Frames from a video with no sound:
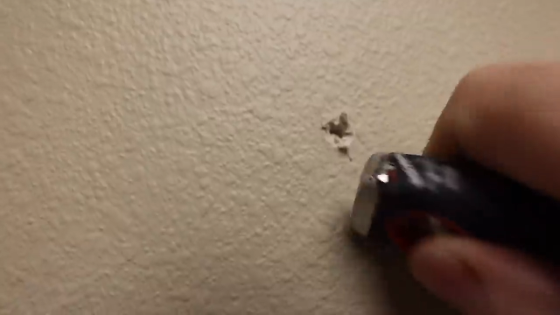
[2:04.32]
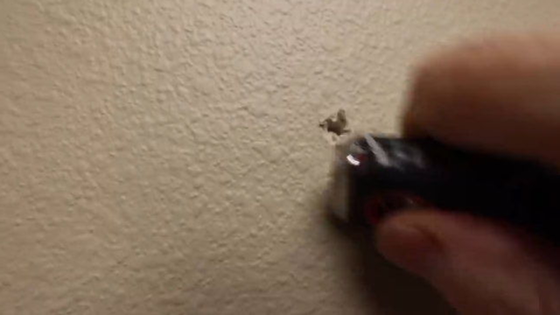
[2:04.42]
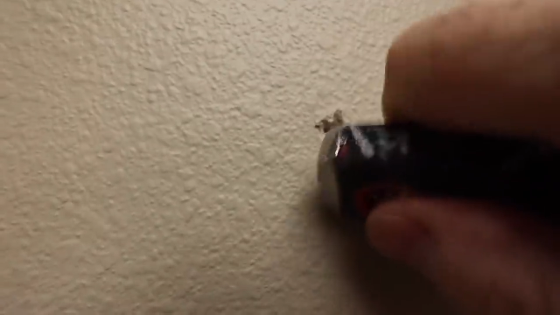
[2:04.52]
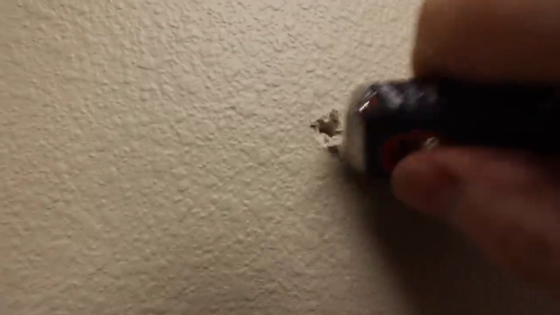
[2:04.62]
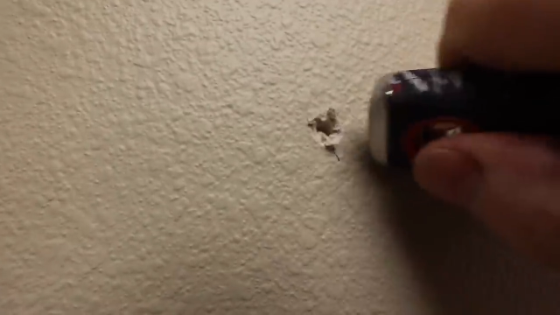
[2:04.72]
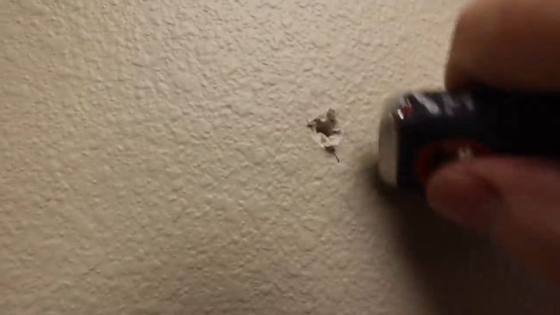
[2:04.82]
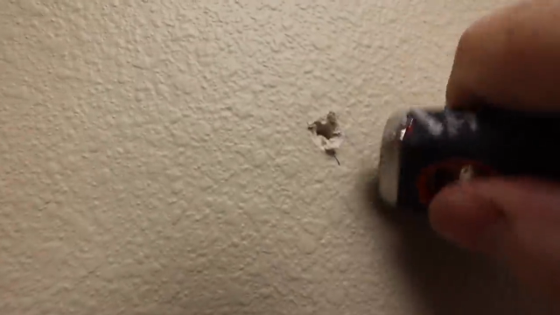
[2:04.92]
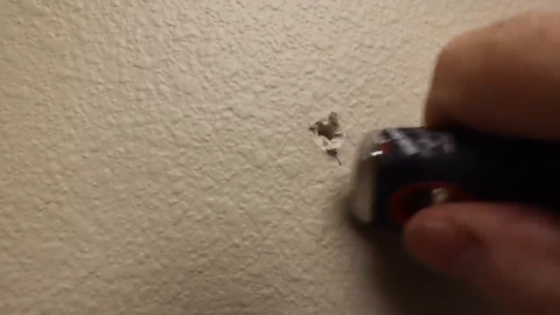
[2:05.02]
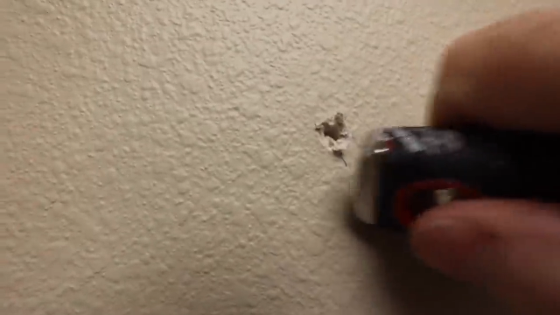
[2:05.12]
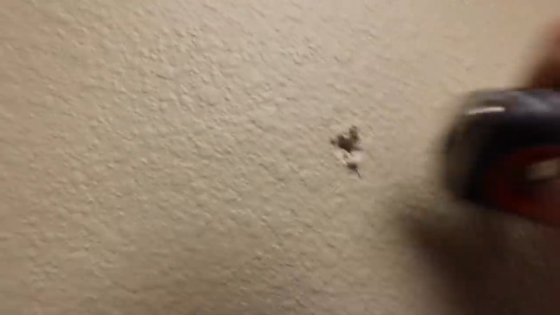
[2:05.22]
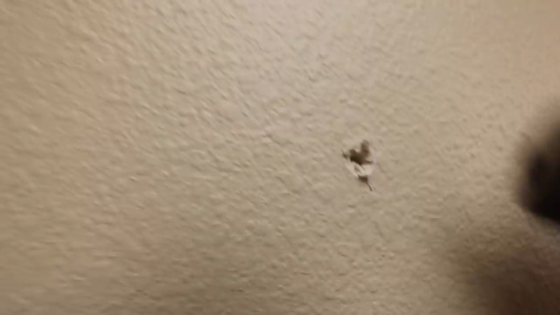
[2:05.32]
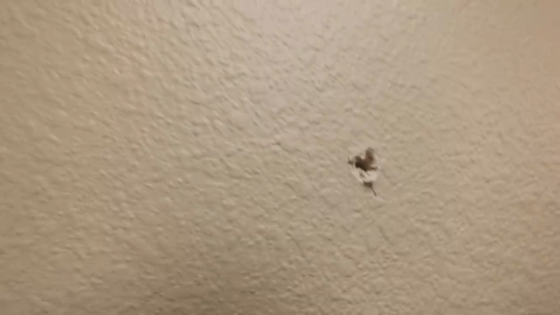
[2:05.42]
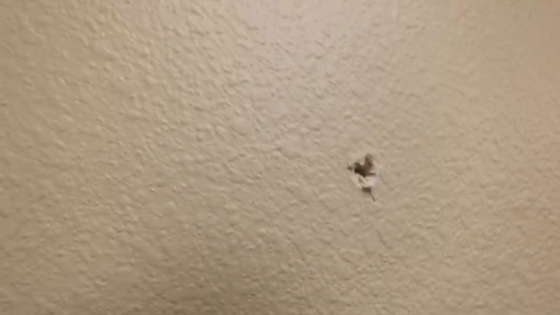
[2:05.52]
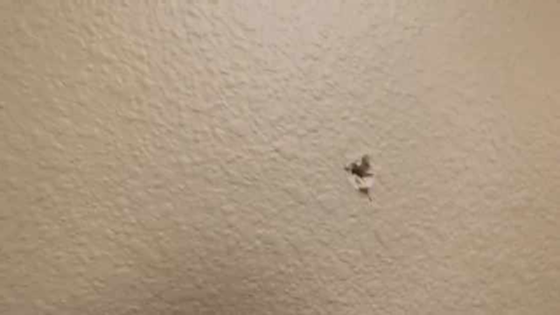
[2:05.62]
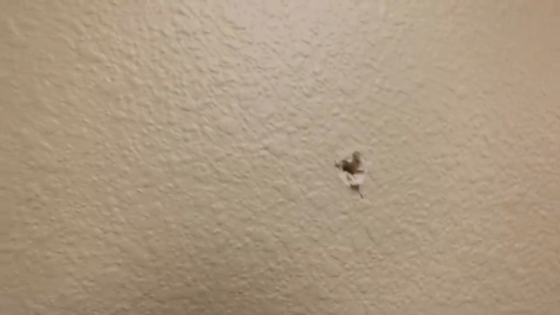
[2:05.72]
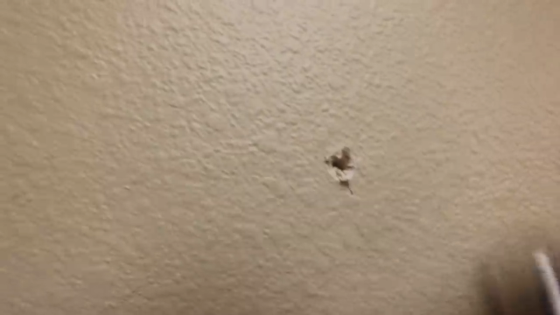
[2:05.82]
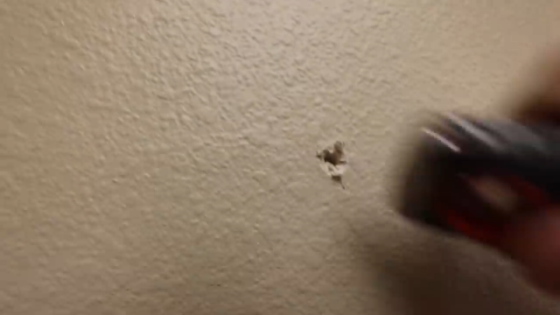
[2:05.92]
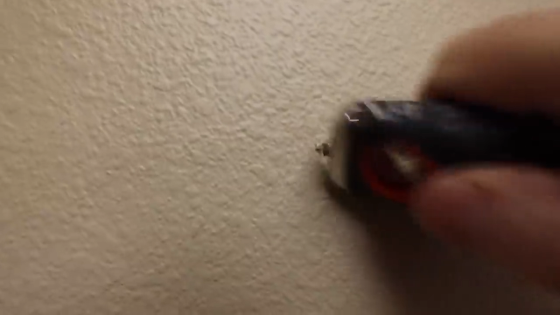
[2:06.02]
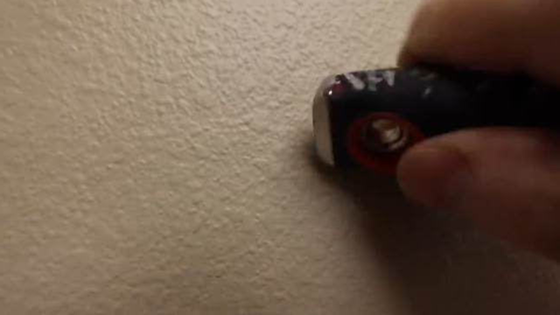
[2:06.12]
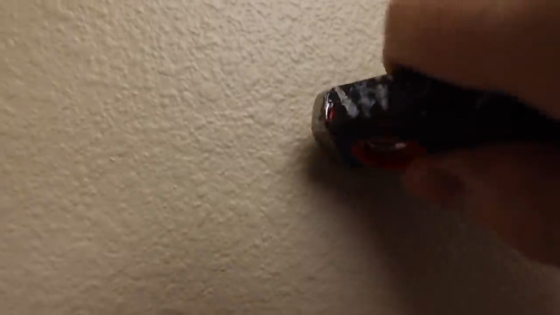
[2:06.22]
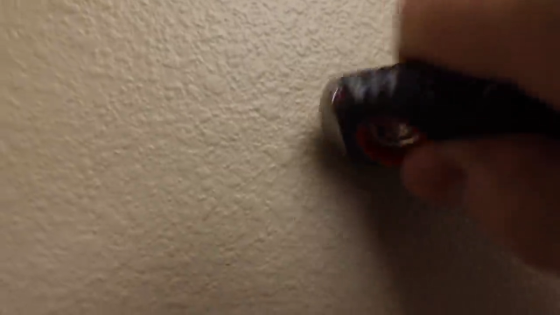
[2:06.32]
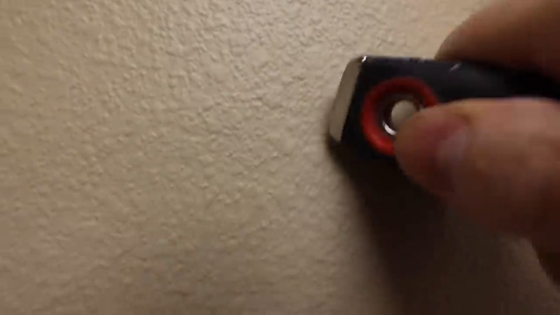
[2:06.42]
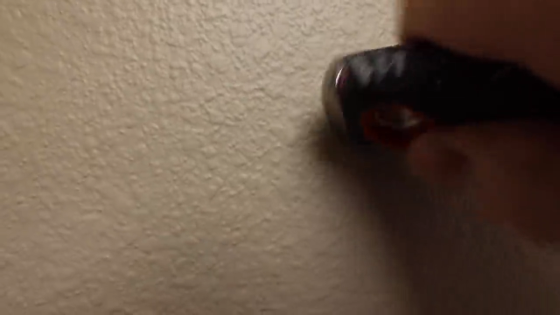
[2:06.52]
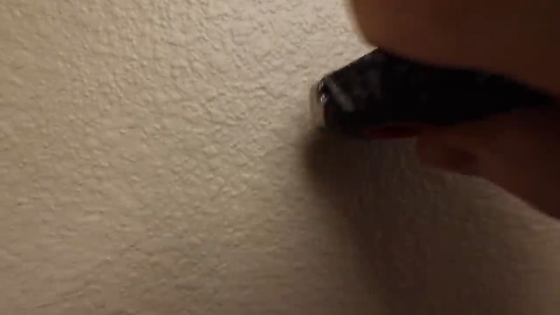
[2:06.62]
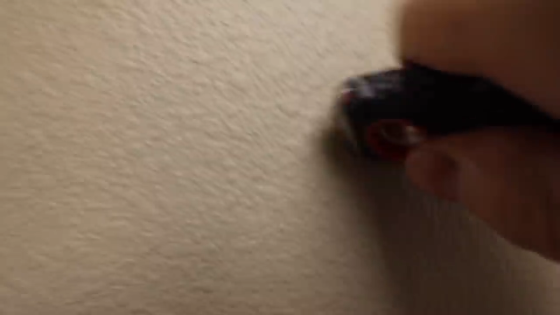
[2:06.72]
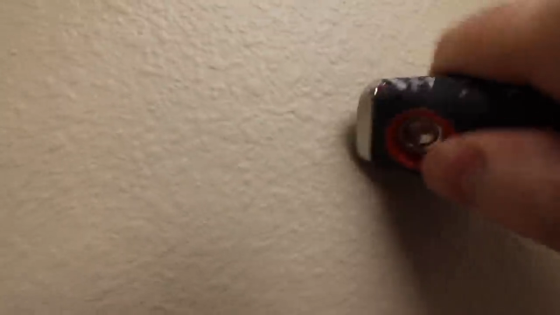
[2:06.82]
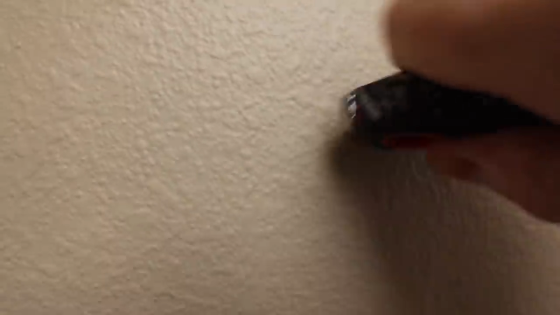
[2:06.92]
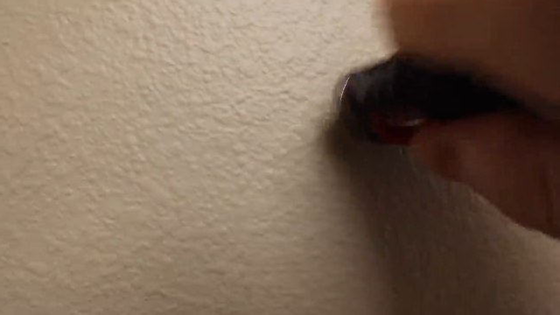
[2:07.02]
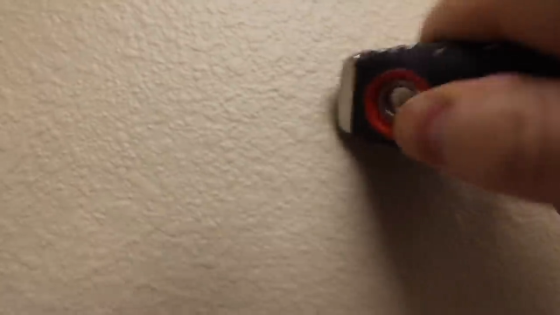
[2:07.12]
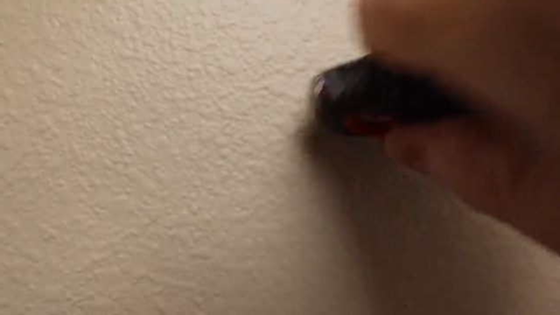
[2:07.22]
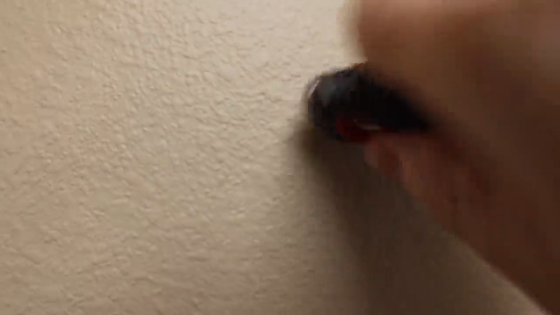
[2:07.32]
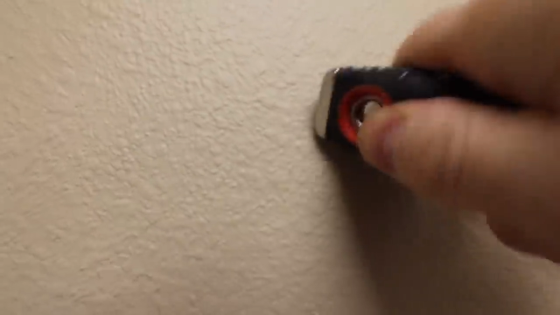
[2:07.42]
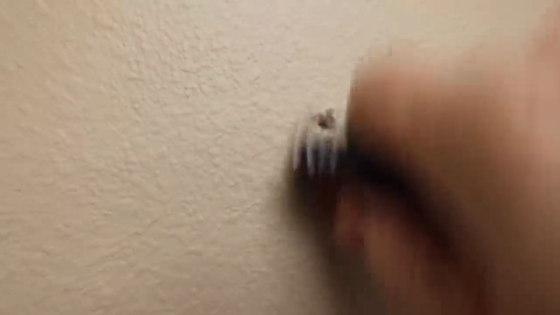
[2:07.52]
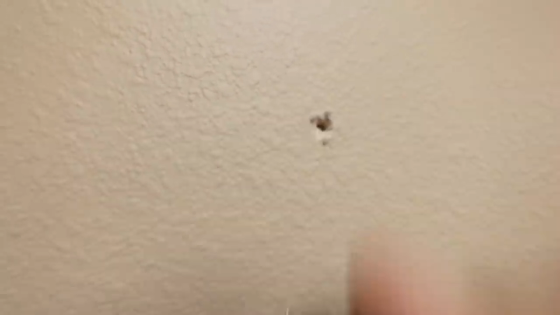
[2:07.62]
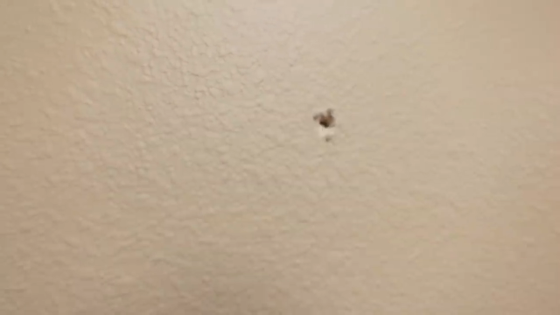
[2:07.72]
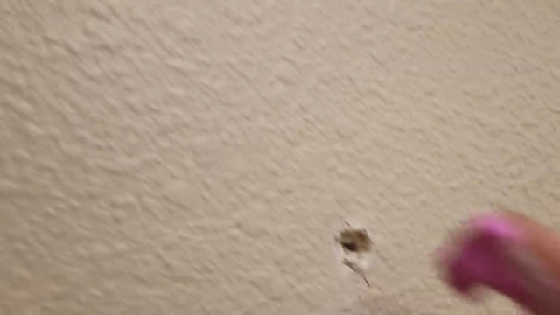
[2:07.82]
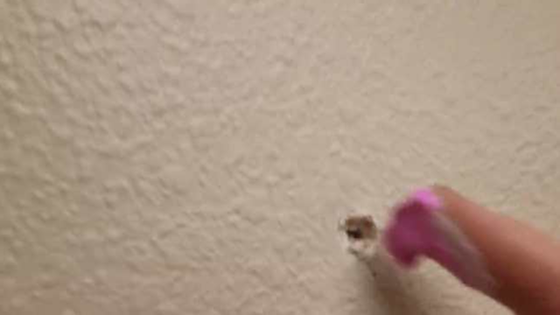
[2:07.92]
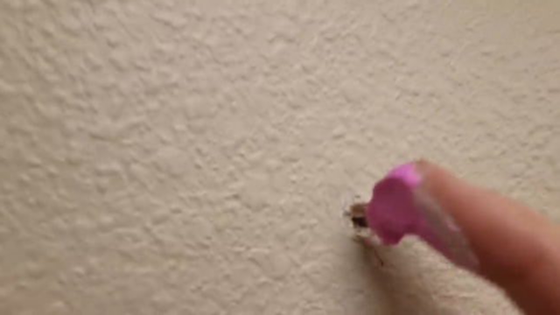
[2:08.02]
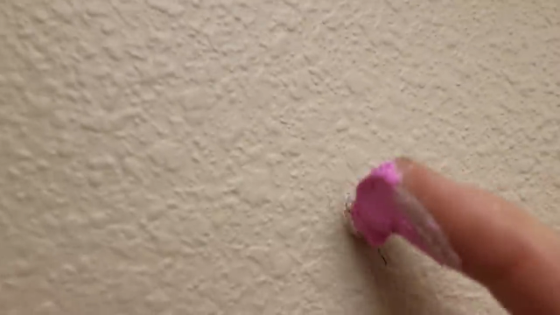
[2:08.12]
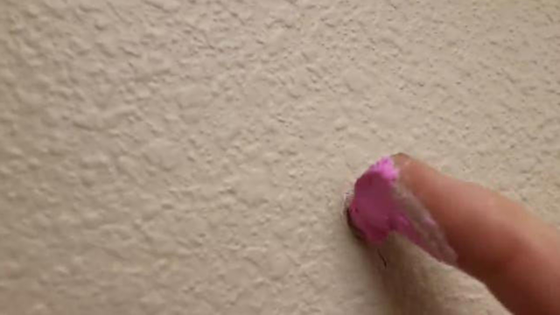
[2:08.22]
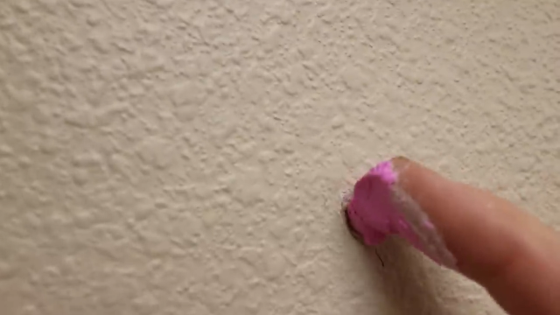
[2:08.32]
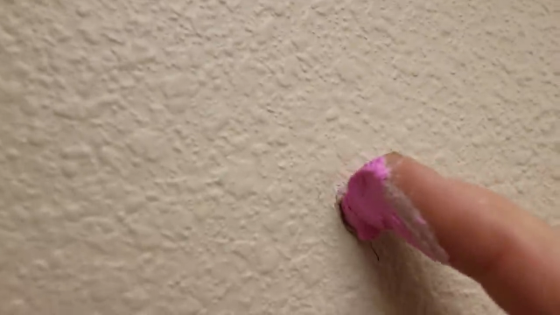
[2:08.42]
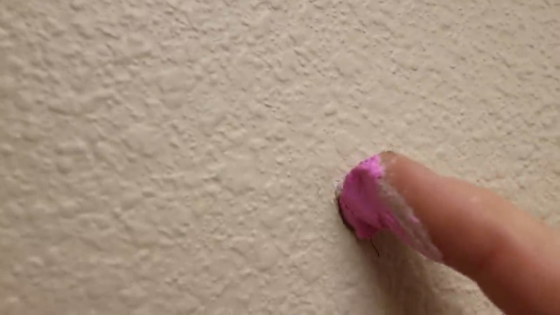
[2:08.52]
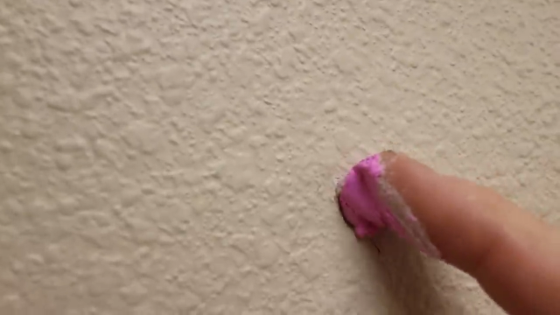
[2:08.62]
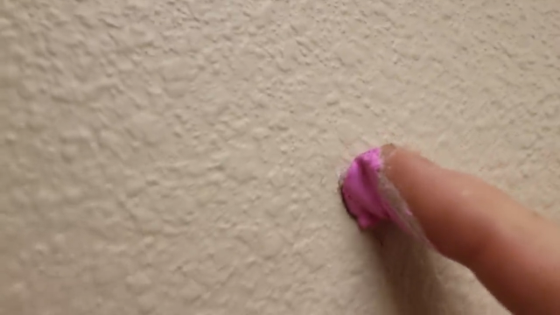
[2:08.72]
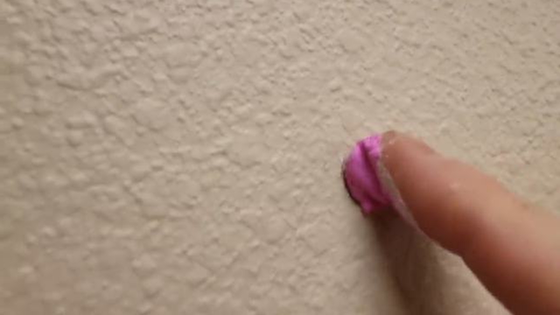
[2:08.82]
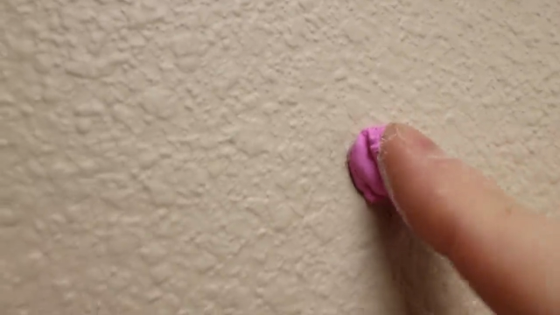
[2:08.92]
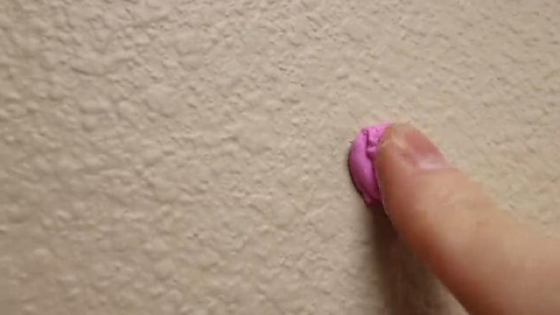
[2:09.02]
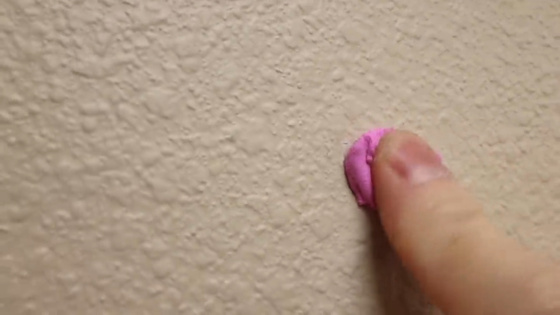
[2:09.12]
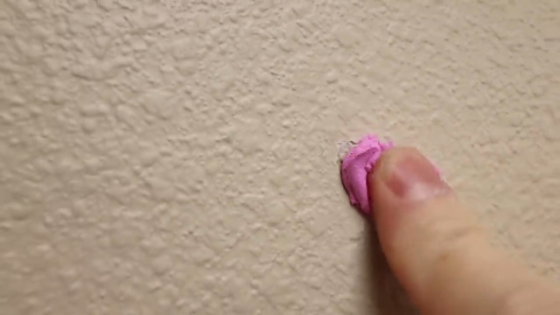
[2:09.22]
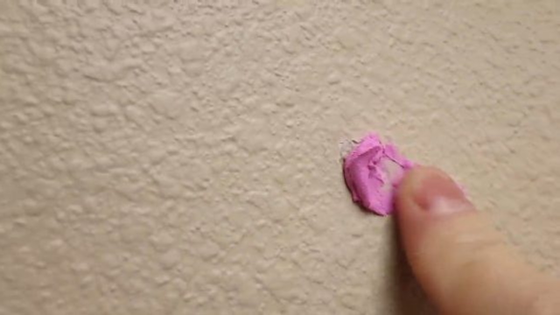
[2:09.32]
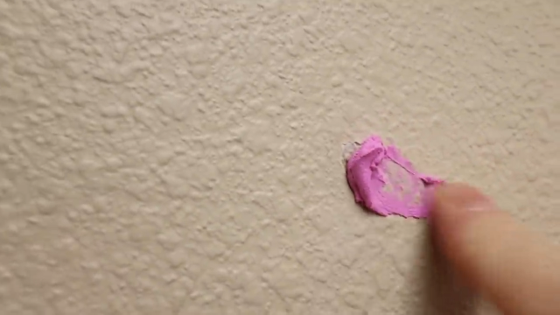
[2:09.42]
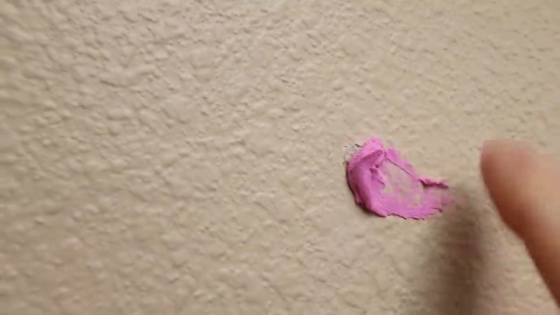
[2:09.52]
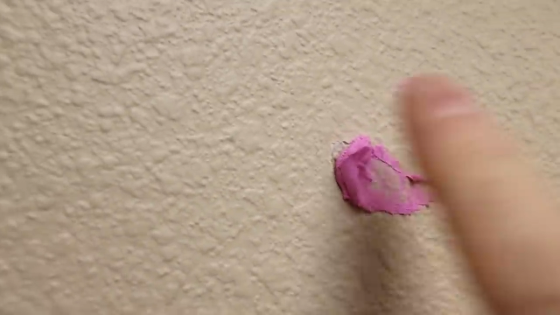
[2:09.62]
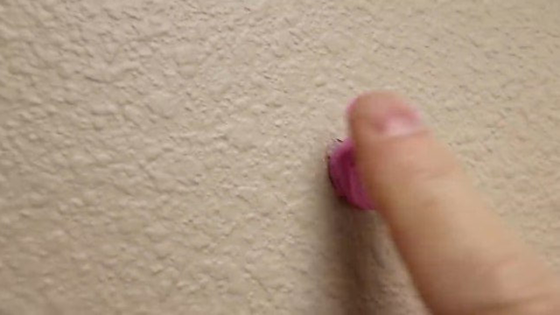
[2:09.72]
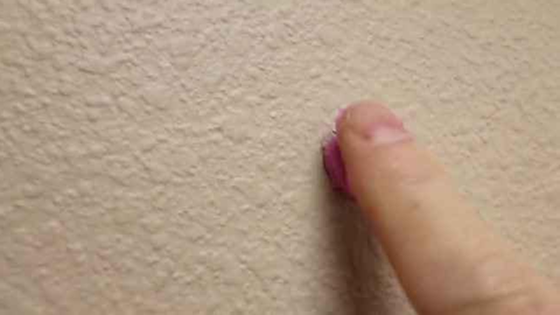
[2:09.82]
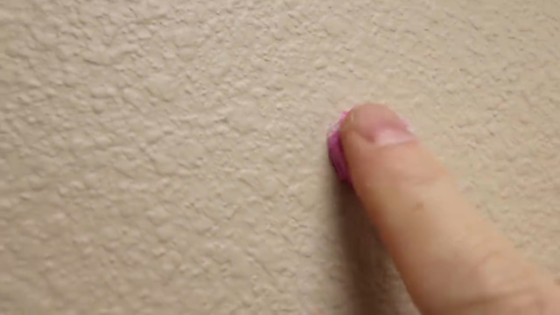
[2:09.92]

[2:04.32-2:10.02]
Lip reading: [unreadable: no face in view]